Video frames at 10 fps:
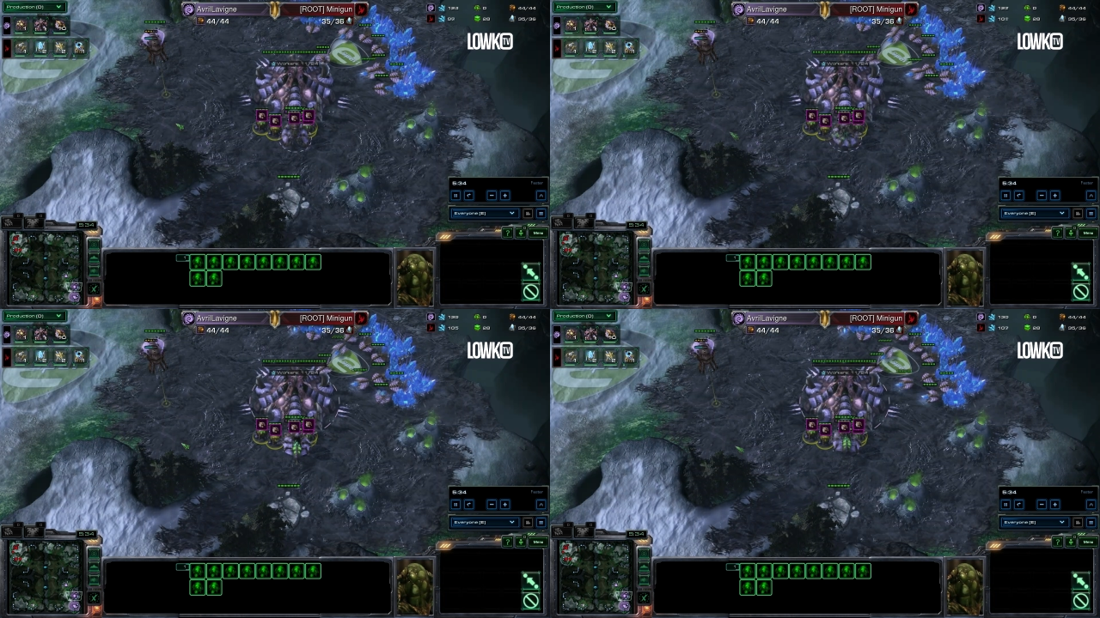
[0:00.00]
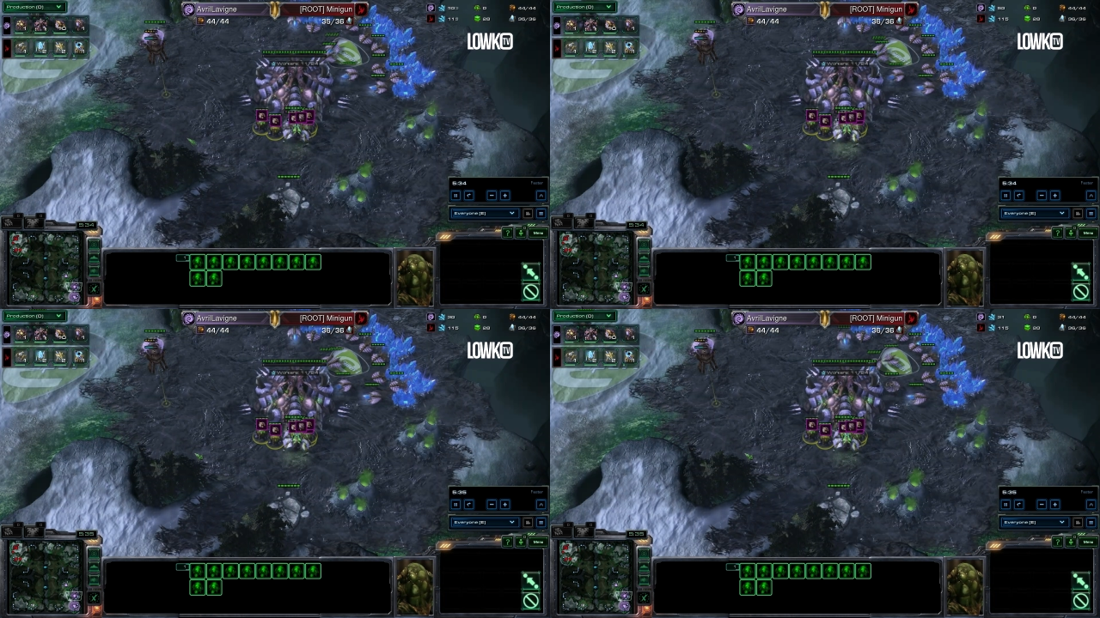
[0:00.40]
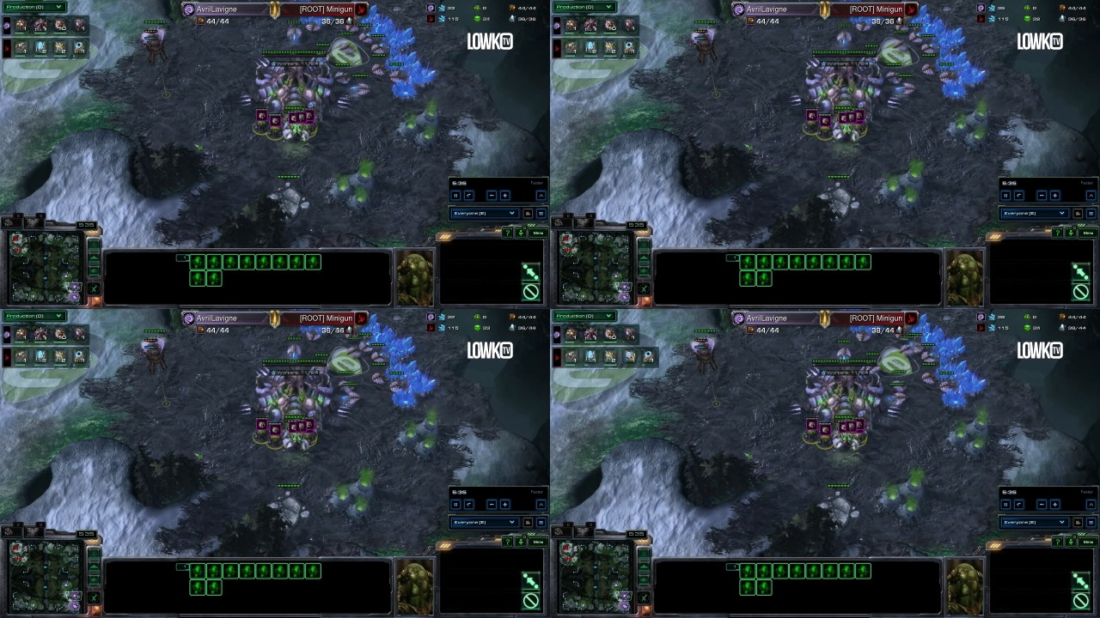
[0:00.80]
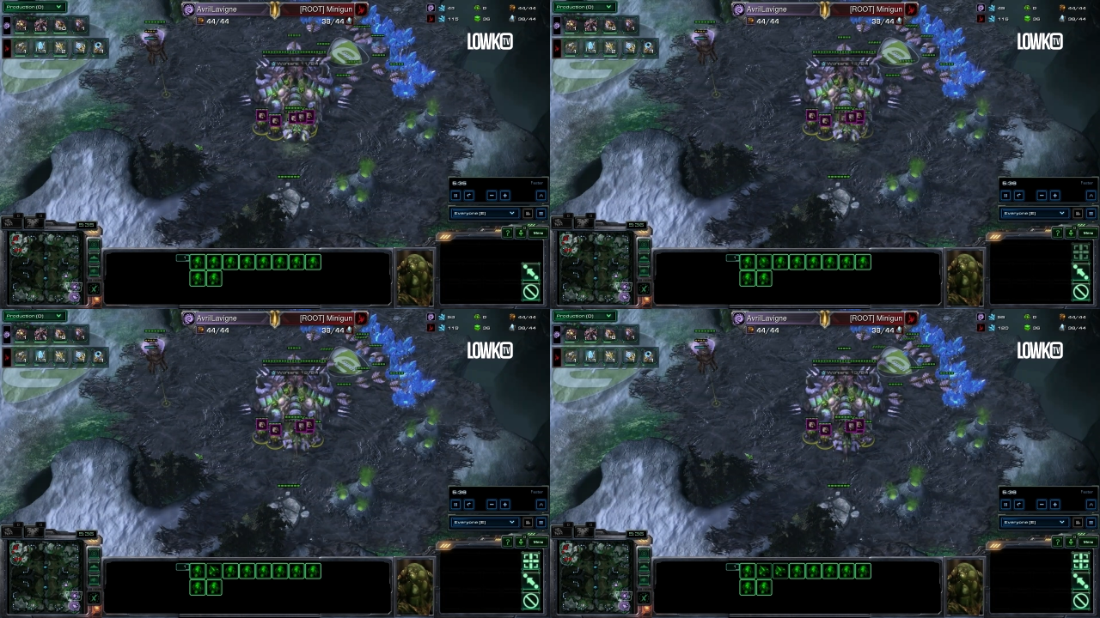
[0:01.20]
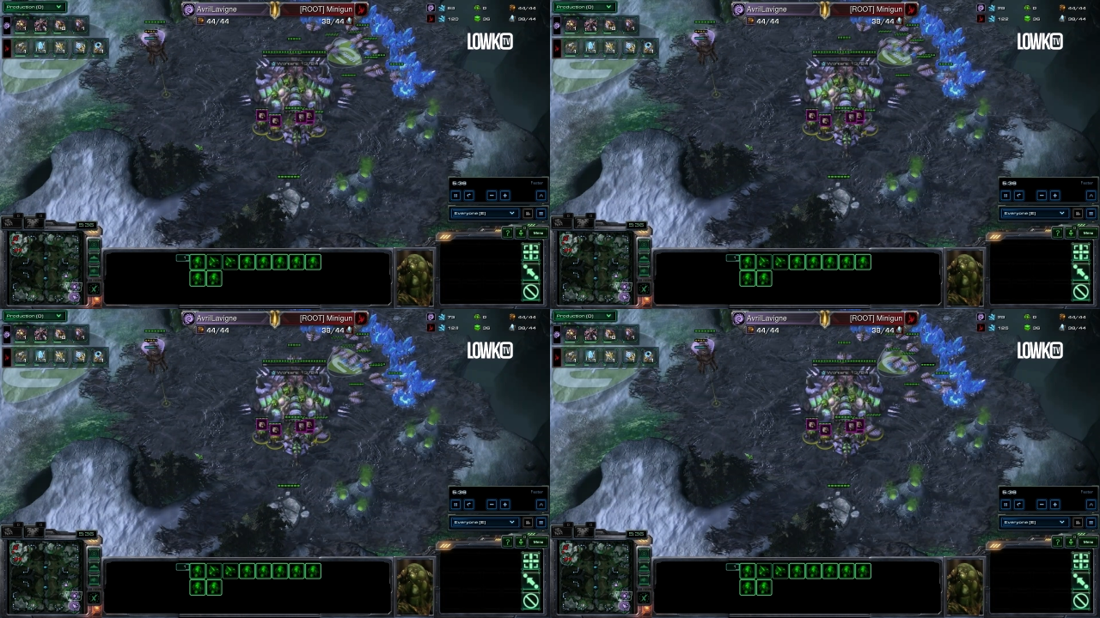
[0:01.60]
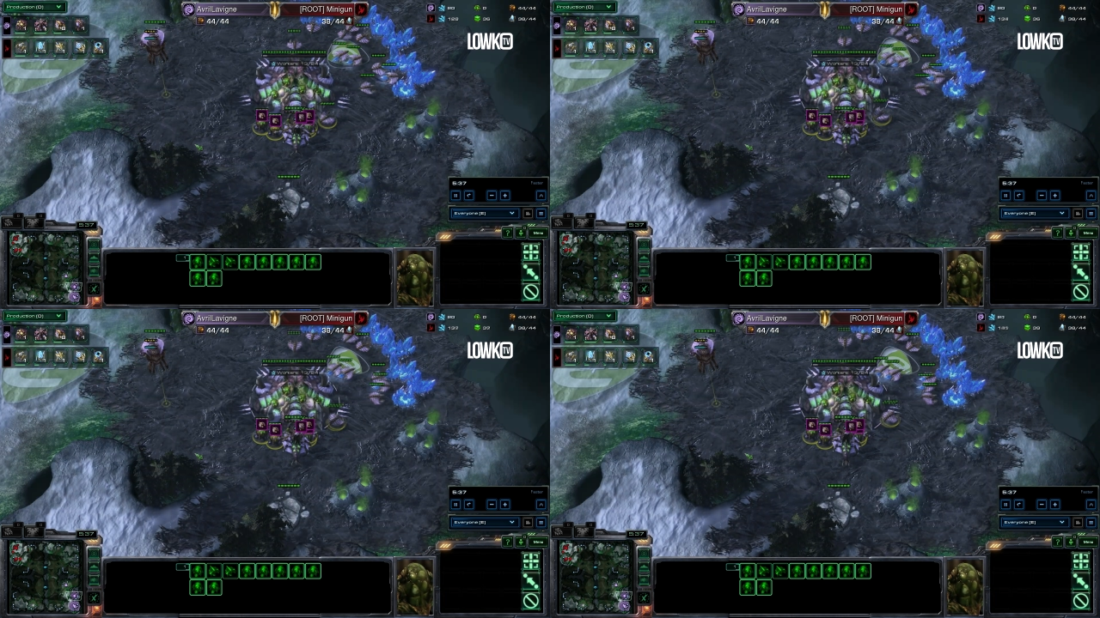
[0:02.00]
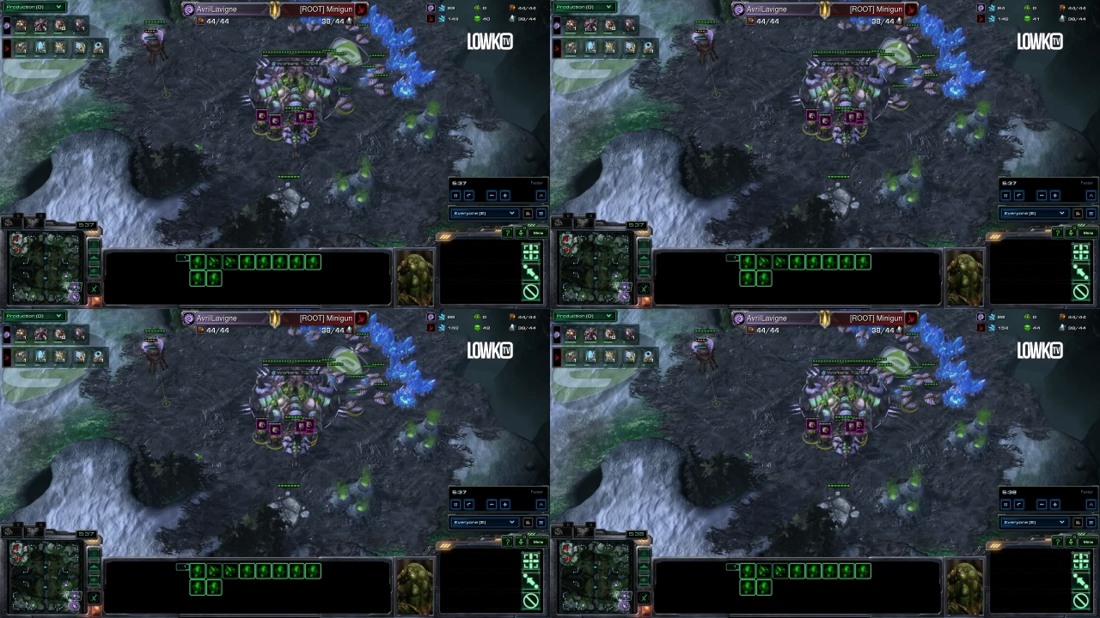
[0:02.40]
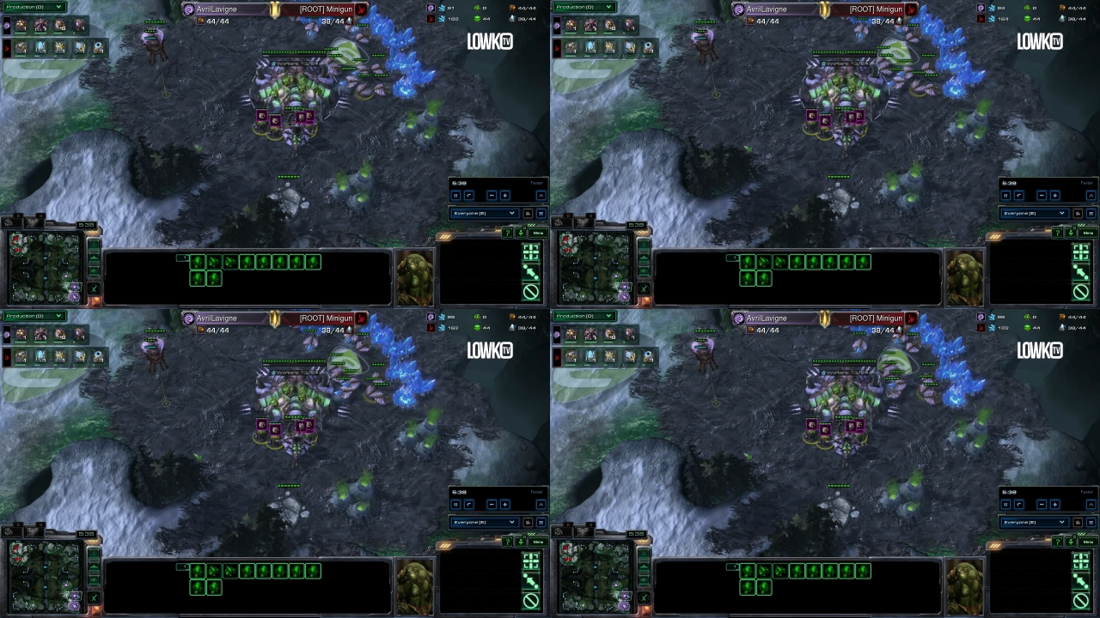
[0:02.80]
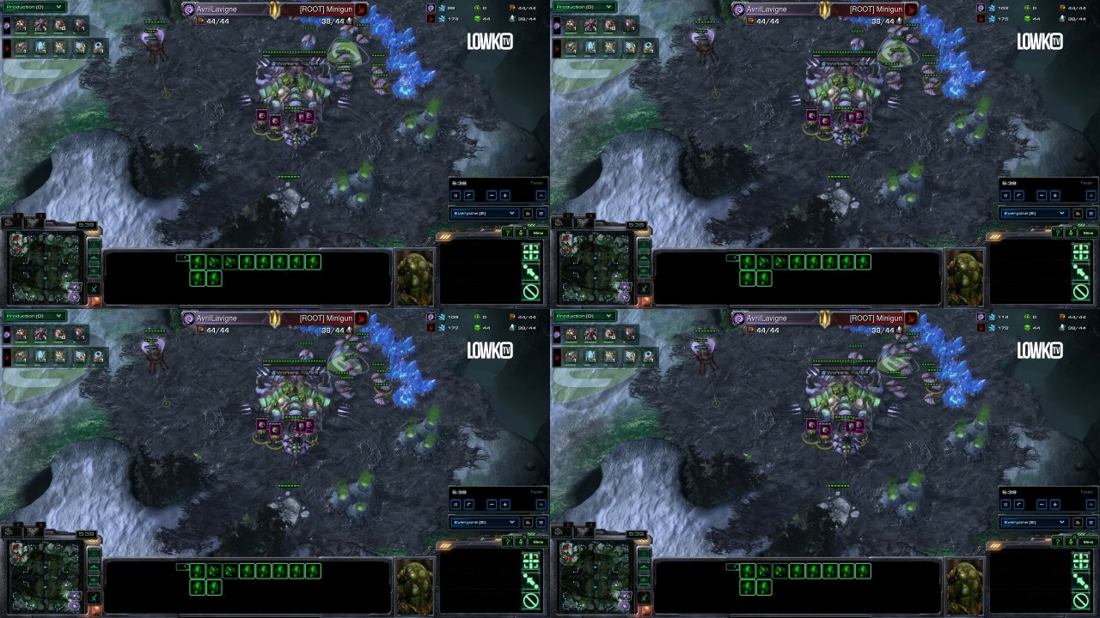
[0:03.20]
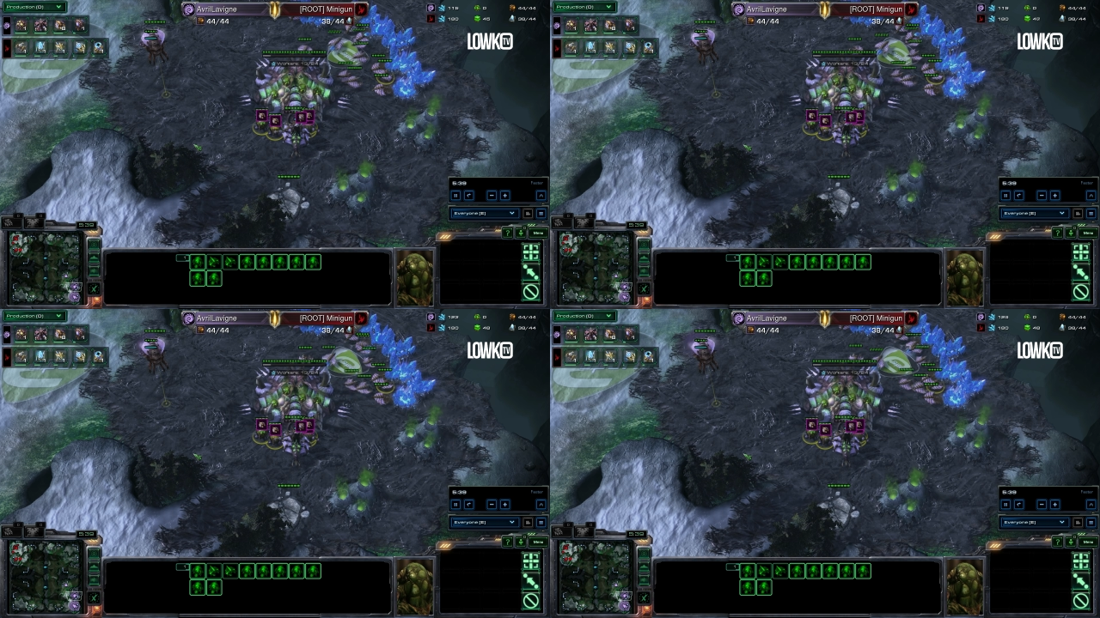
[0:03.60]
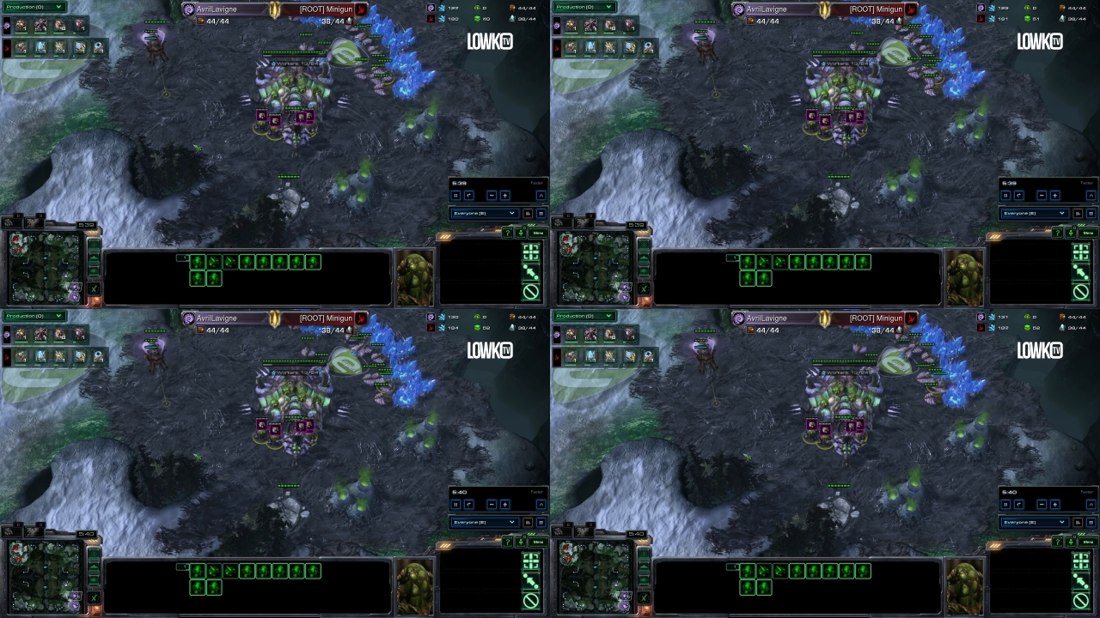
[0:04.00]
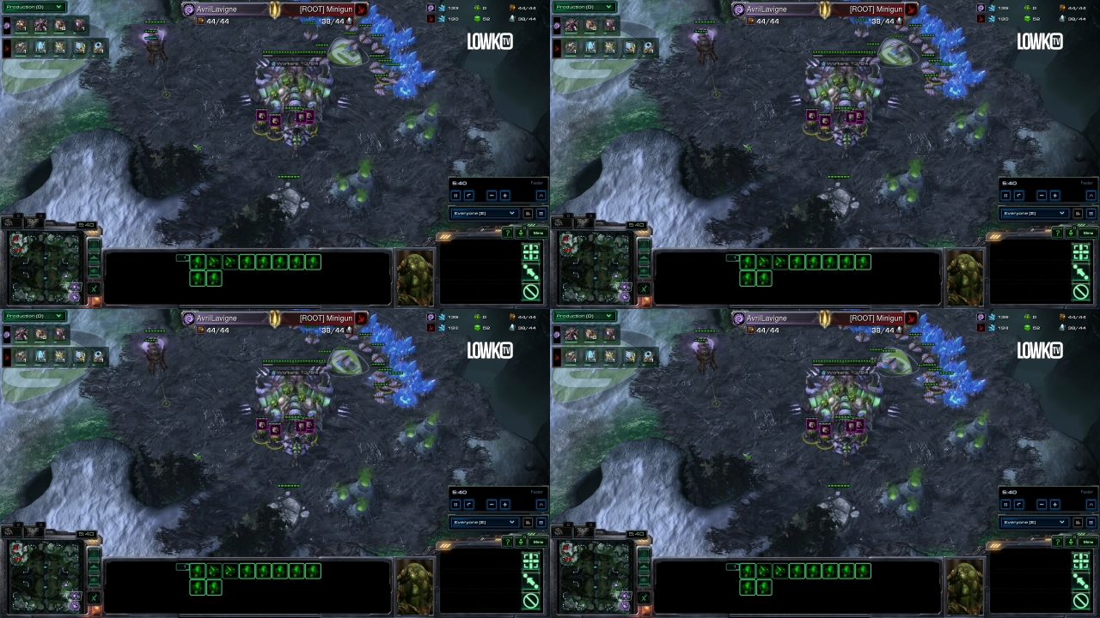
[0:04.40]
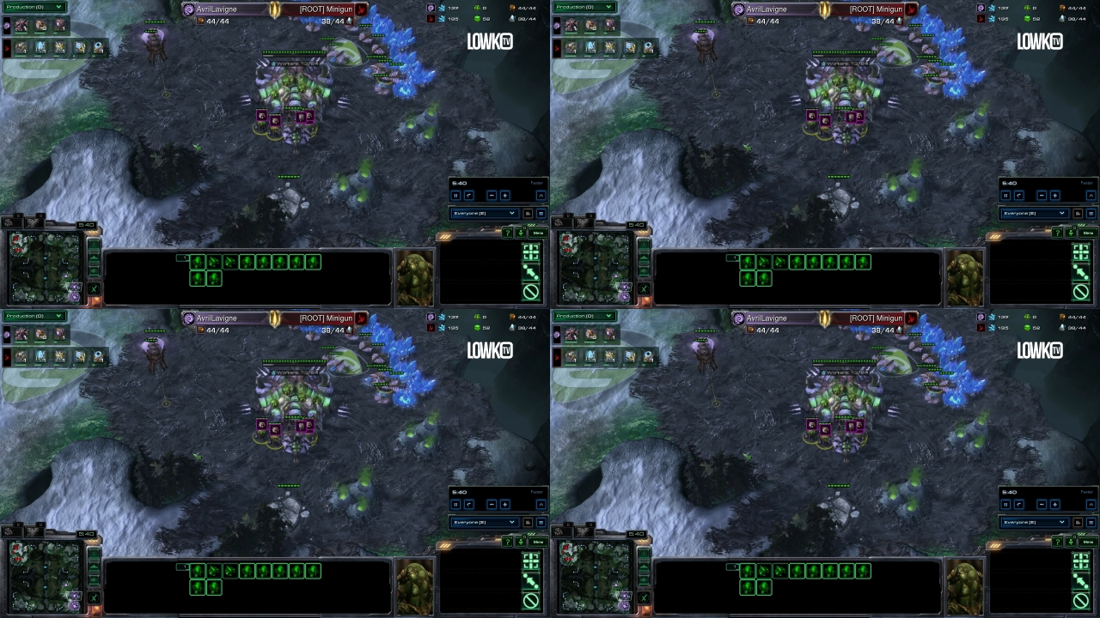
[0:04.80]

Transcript: Nobody's mouth can be seen.